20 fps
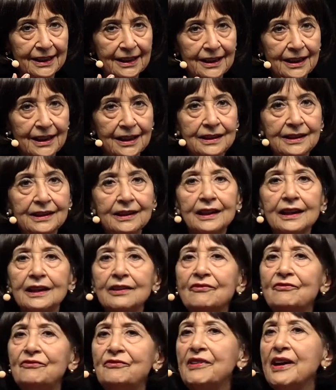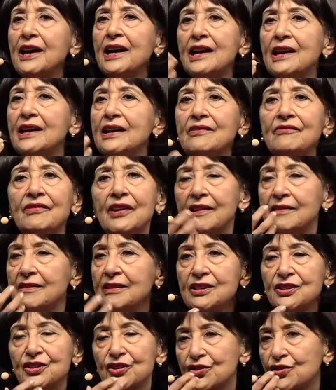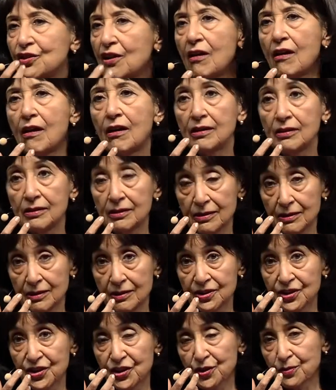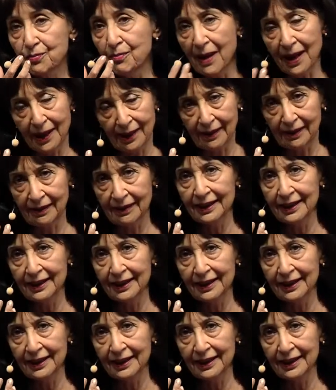a very, very strong smell.